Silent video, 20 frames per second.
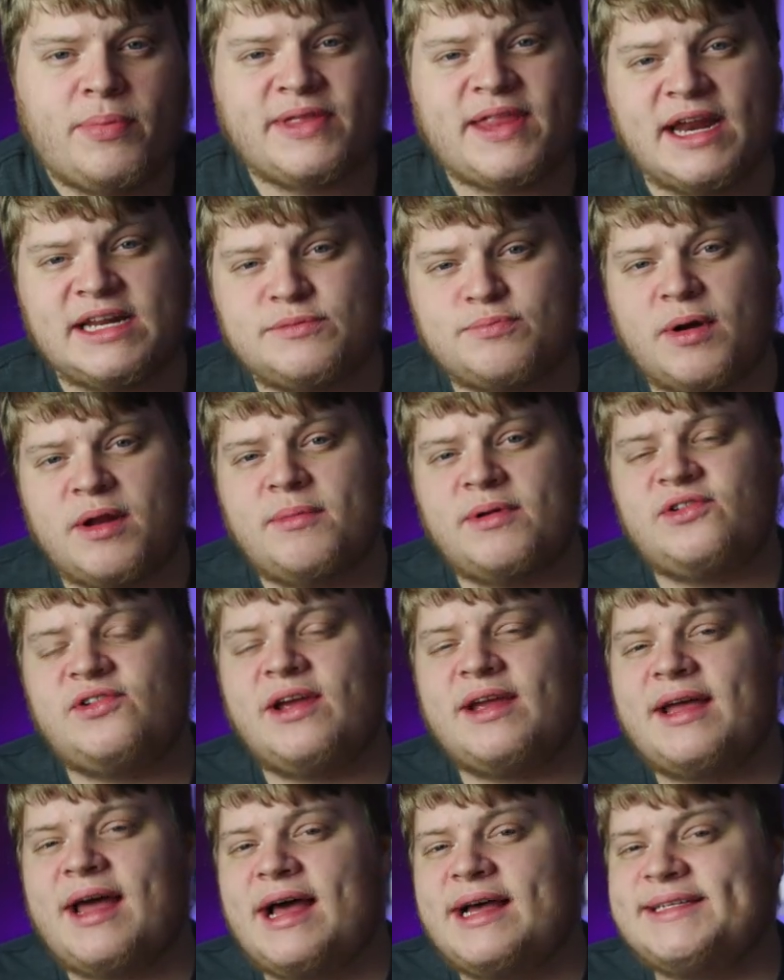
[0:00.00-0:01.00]
But that is pretty much
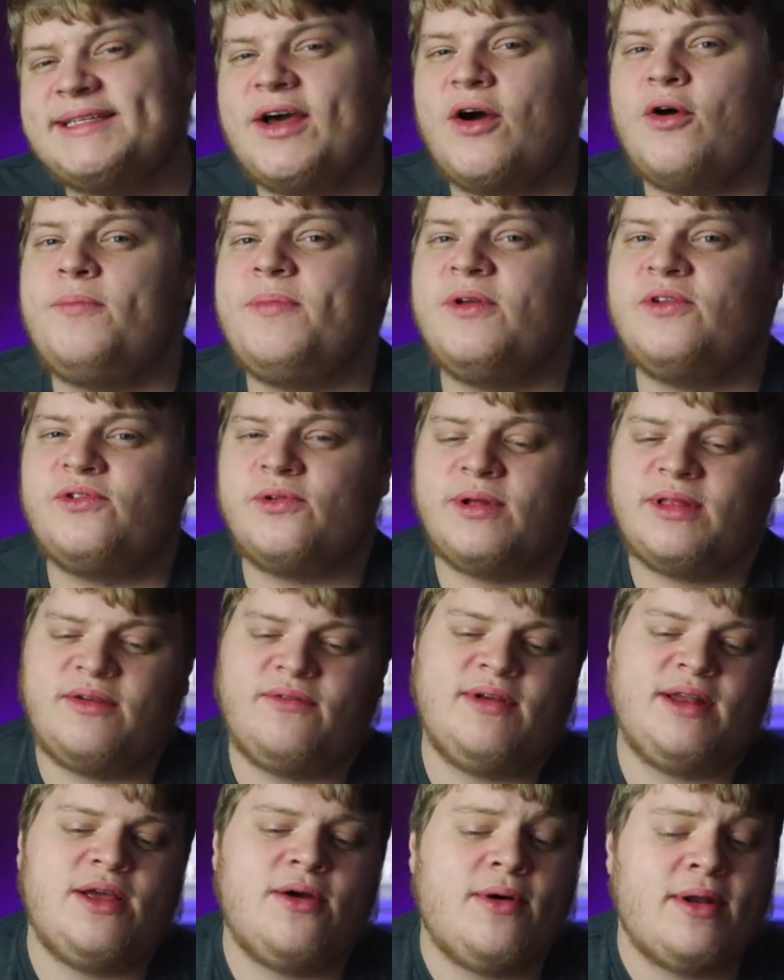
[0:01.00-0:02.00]
it, guys. I hope you enjoyed the
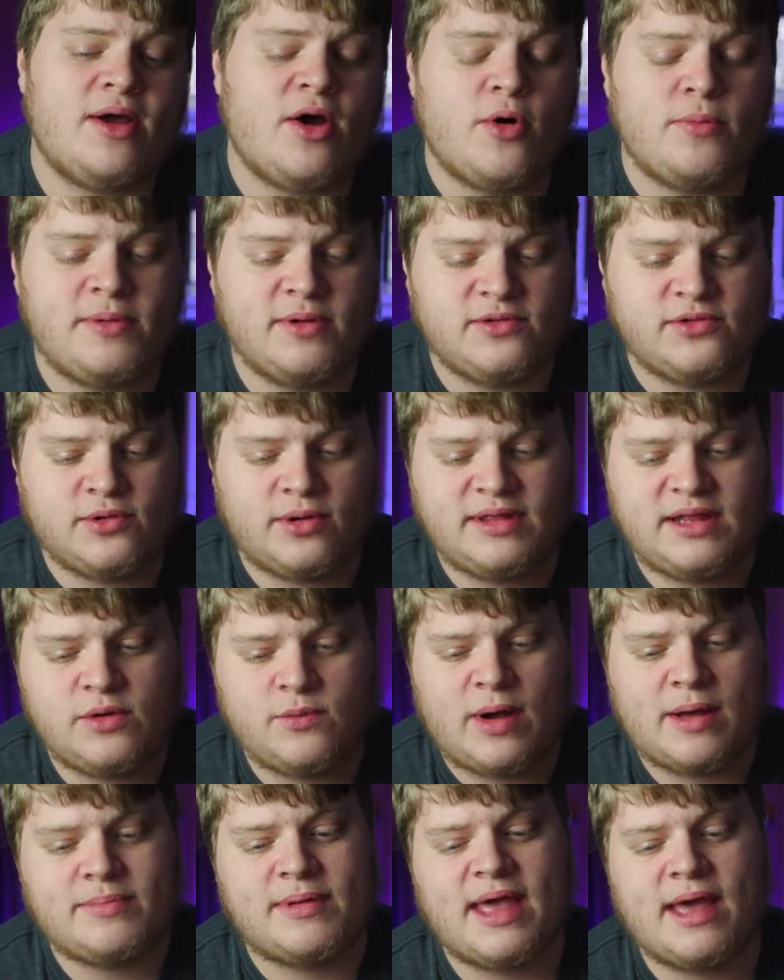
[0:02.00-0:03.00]
video, and I hope you enjoyed the
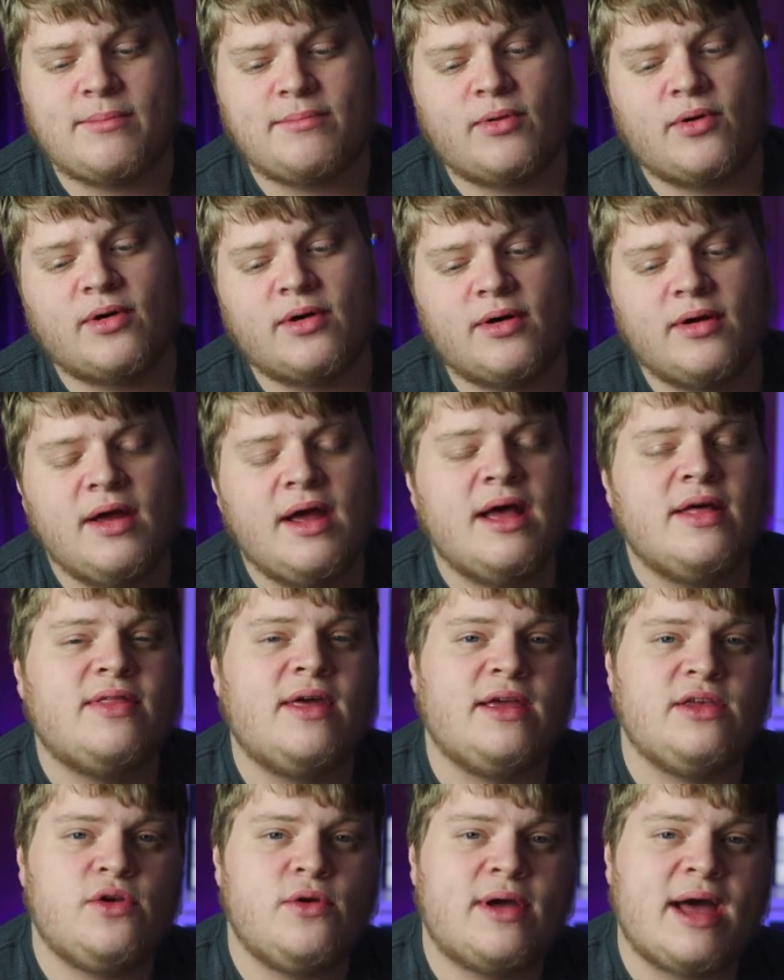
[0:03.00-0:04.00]
webcam border
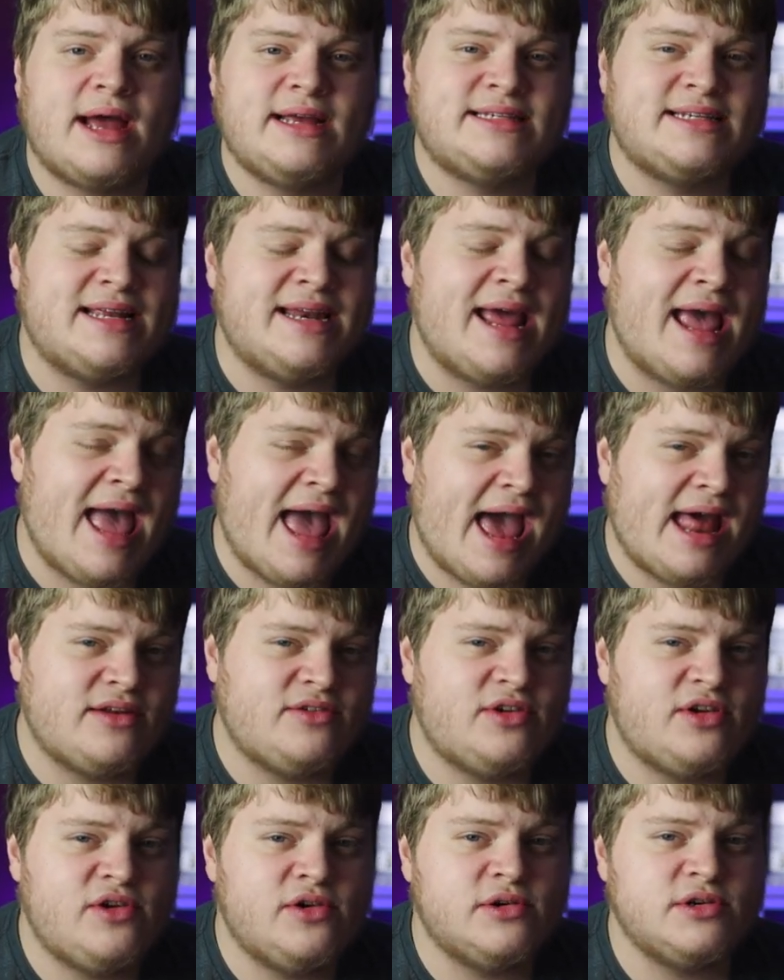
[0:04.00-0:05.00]
that you guys can
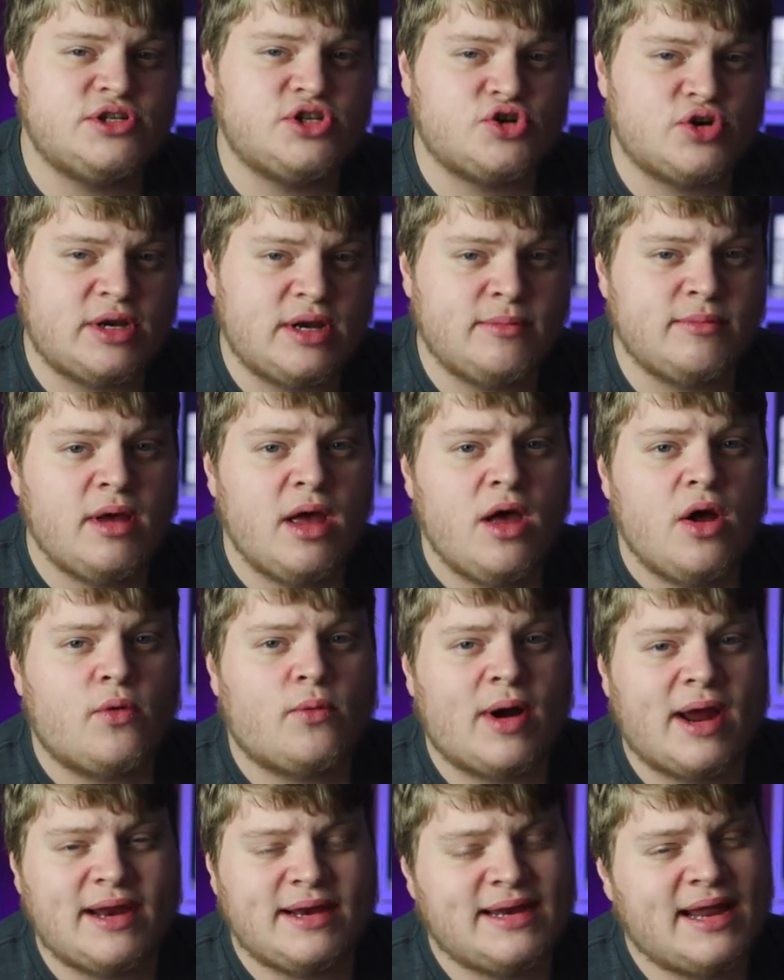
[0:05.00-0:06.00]
add to your stream
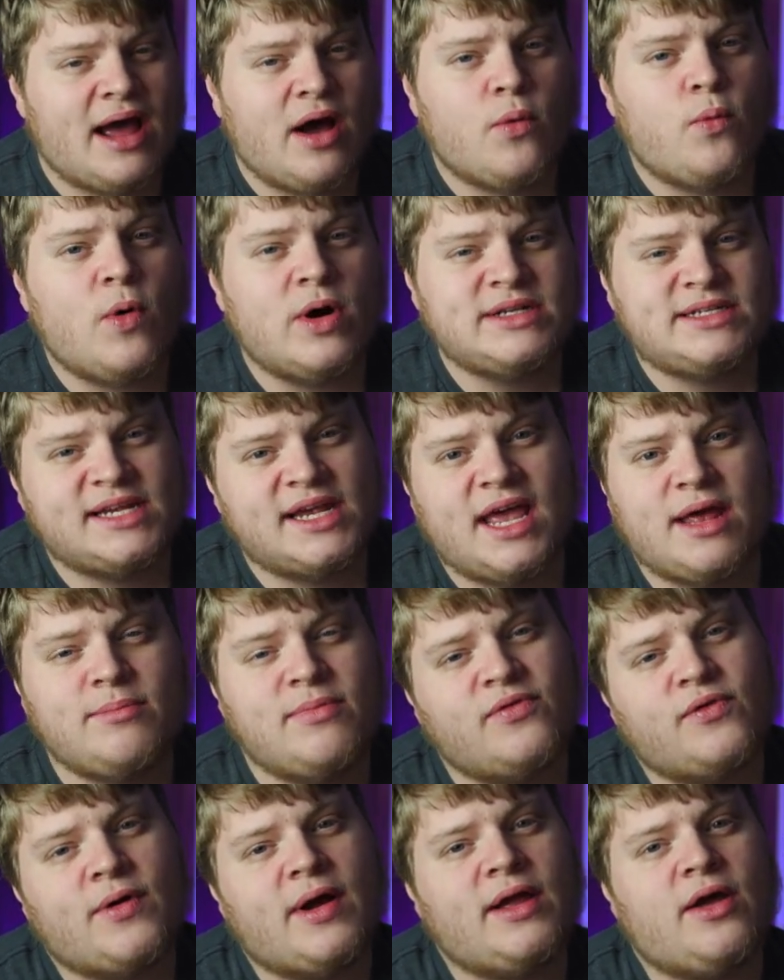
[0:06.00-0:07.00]
right now. Once again,
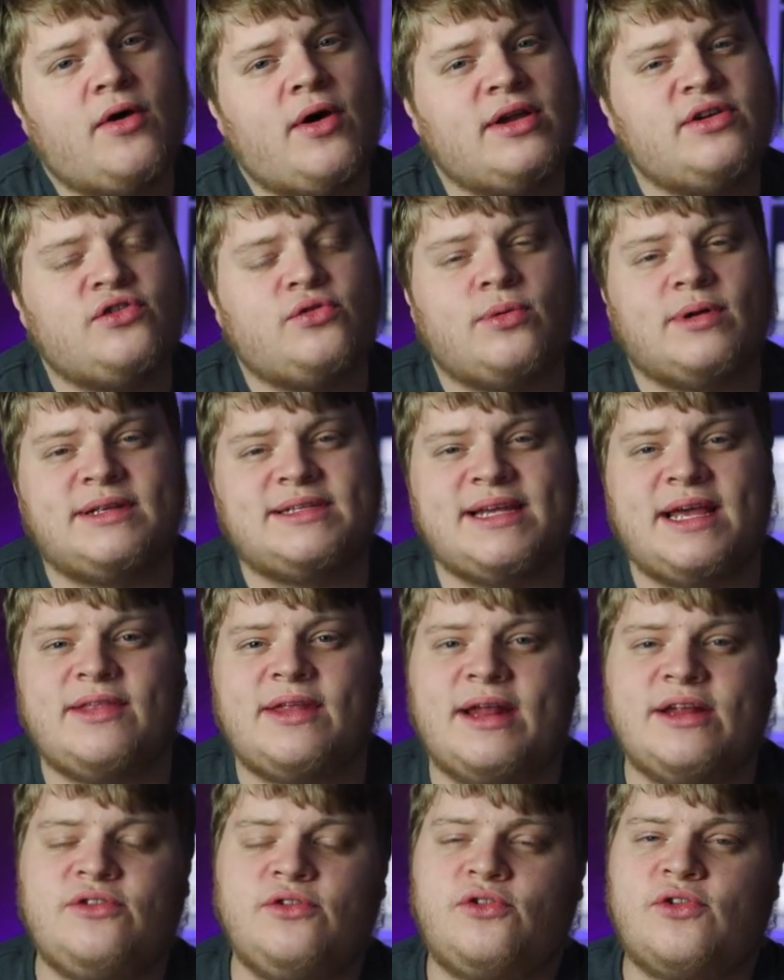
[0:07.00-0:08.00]
before I go, I just want to say
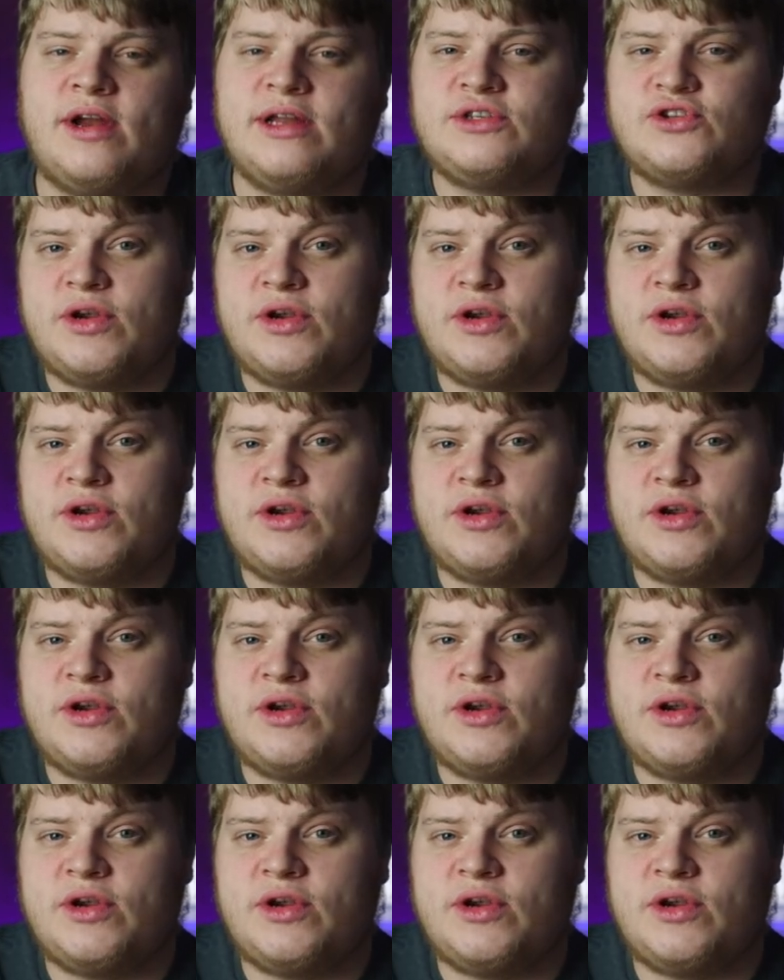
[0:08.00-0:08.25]
that I do try to